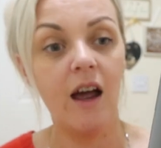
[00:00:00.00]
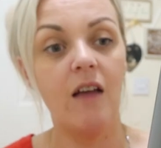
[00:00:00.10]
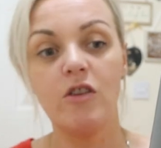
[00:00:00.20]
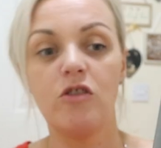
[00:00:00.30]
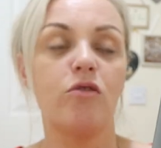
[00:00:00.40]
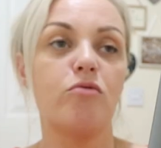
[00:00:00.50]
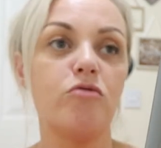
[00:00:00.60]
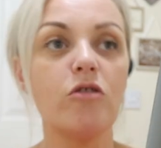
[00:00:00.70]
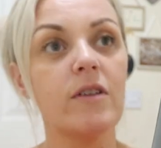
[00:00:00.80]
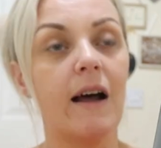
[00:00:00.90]
and they just
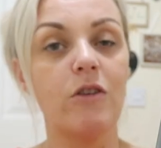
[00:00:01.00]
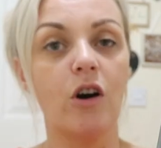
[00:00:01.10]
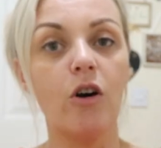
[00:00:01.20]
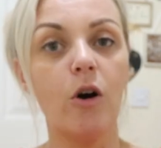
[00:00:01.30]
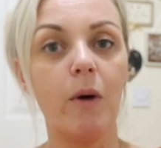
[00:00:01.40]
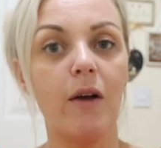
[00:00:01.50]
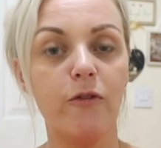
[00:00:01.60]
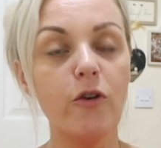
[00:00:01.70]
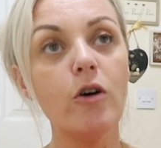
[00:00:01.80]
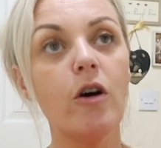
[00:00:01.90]
run down your hallway
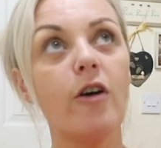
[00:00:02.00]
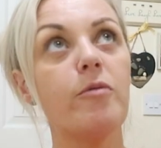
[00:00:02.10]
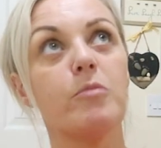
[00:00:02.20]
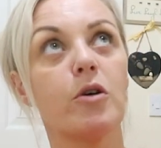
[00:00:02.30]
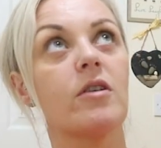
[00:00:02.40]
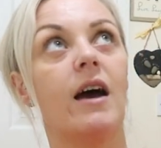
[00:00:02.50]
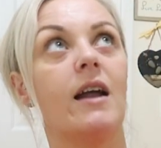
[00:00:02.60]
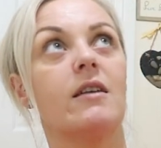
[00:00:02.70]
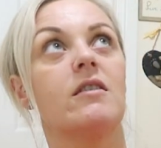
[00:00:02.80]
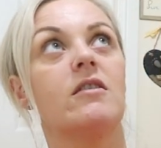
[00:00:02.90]
full of mud
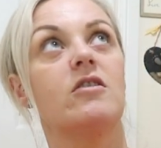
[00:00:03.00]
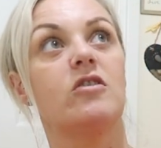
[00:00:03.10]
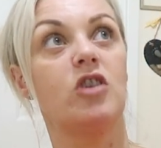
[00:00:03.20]
and